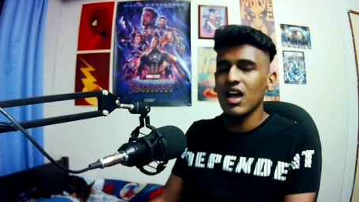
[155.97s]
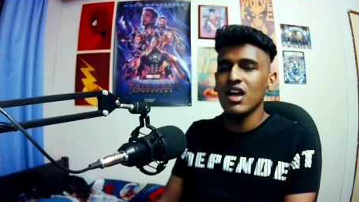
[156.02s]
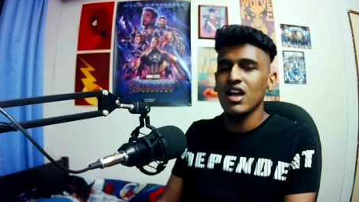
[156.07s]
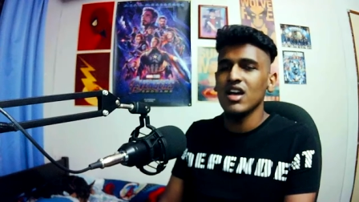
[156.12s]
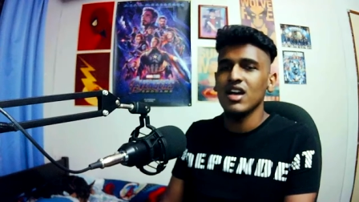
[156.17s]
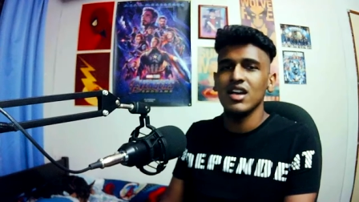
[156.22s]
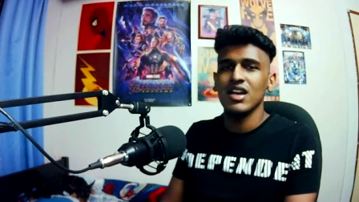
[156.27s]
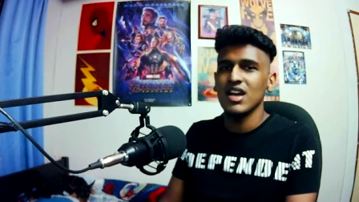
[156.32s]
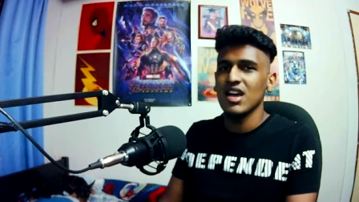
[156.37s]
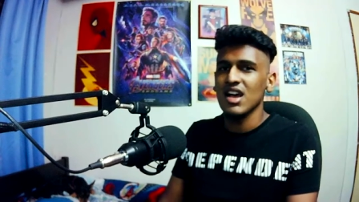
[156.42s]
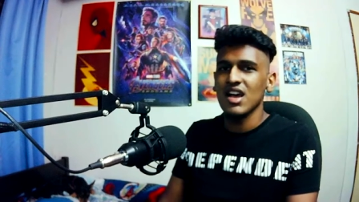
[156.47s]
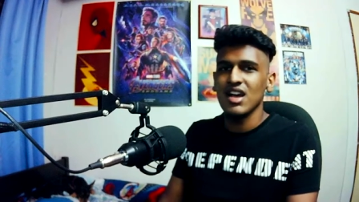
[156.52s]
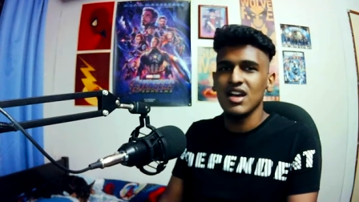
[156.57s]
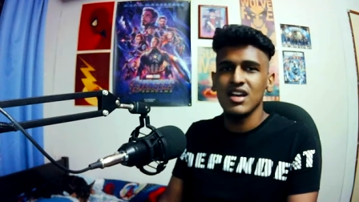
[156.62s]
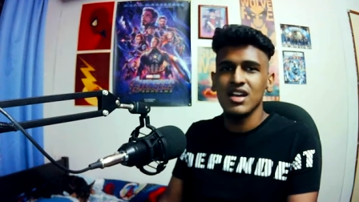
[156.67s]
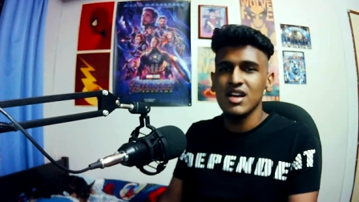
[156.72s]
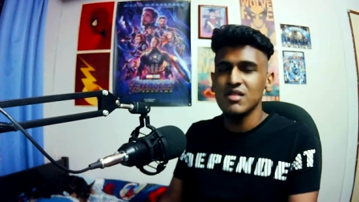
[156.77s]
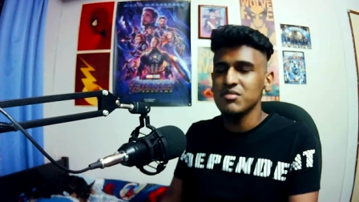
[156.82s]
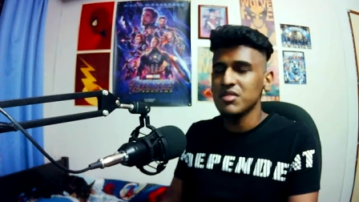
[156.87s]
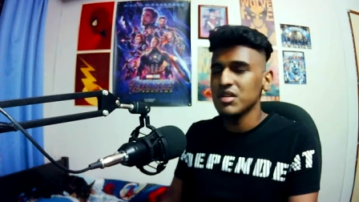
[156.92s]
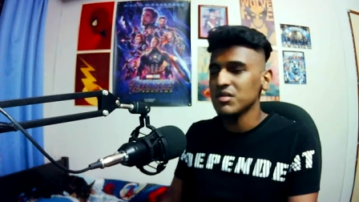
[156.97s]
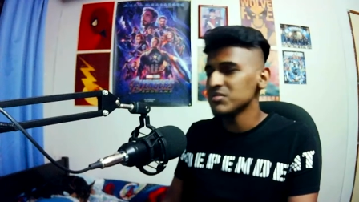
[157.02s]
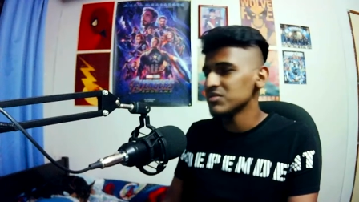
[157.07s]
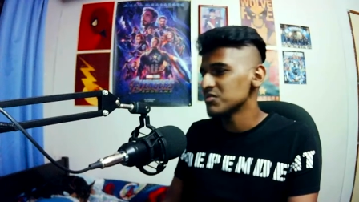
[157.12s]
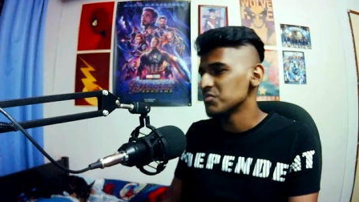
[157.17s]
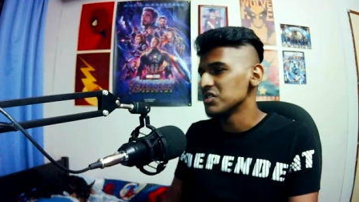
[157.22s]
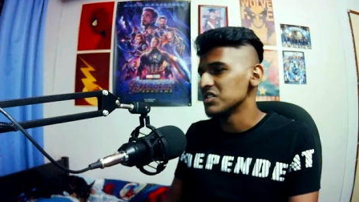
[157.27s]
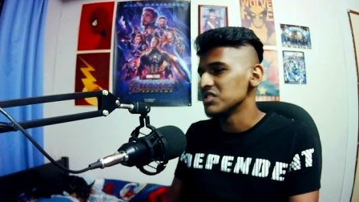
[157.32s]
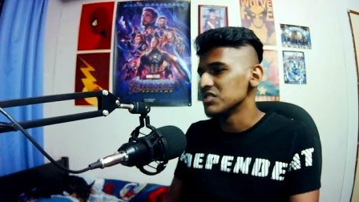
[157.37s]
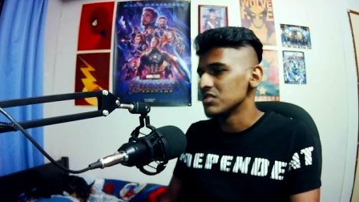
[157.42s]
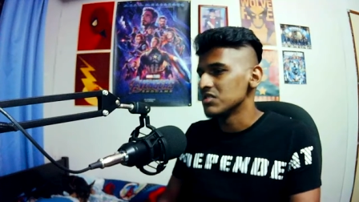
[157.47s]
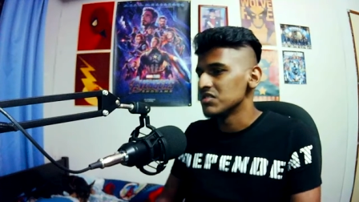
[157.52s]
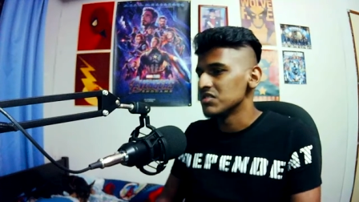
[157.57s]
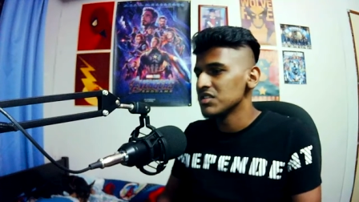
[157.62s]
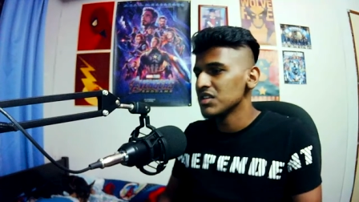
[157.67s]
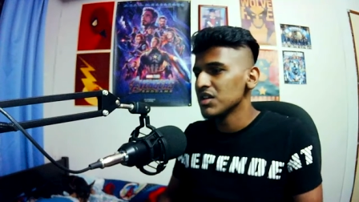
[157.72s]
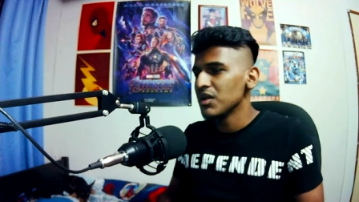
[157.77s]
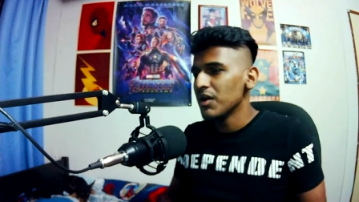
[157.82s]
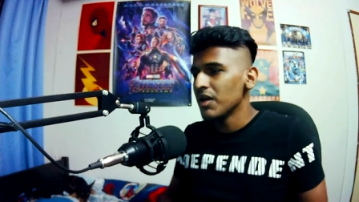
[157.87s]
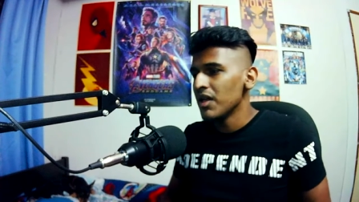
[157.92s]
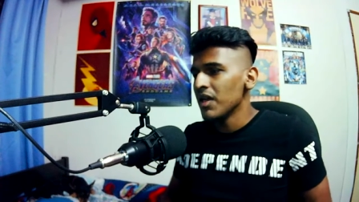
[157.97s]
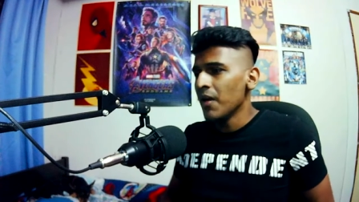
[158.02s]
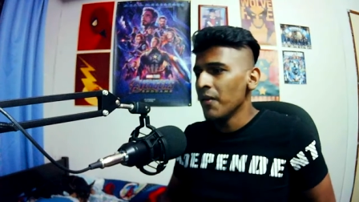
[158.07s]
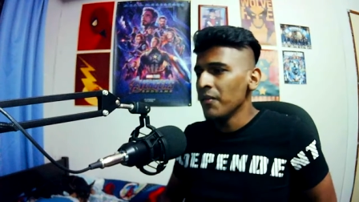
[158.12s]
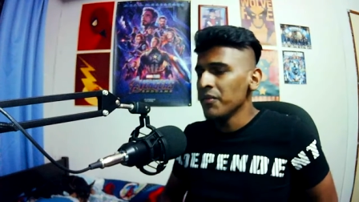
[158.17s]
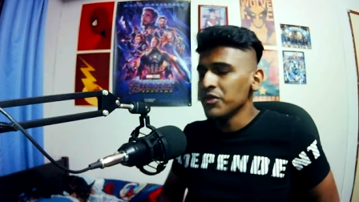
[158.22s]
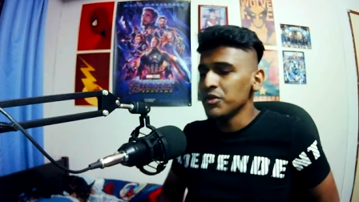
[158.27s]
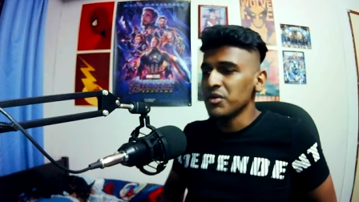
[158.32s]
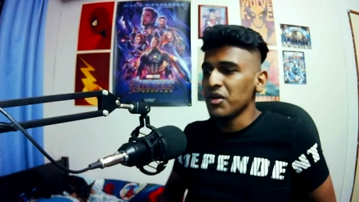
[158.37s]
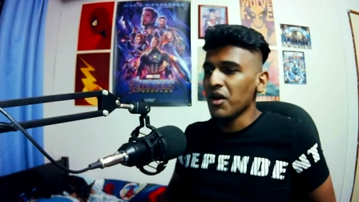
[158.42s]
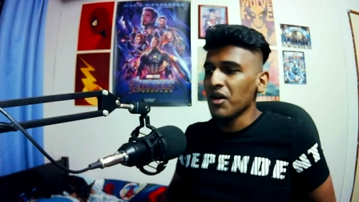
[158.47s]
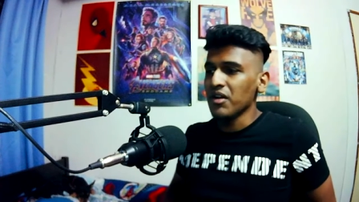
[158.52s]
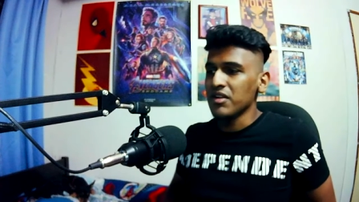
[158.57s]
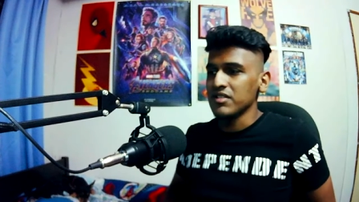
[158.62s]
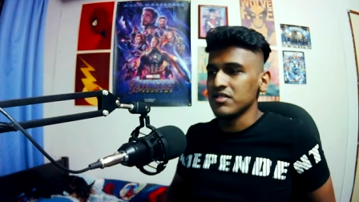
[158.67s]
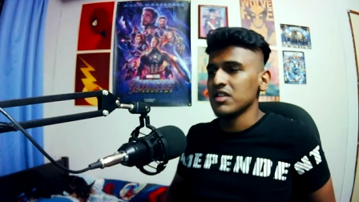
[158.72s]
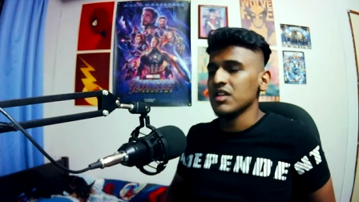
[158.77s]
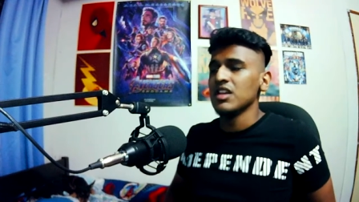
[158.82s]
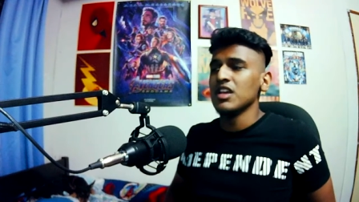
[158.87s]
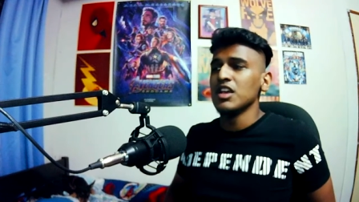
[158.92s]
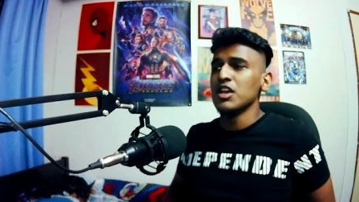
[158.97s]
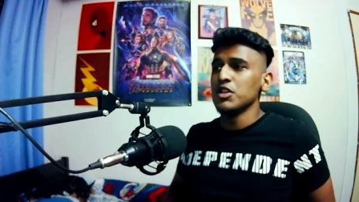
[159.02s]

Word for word: I, am speechless, to be honest.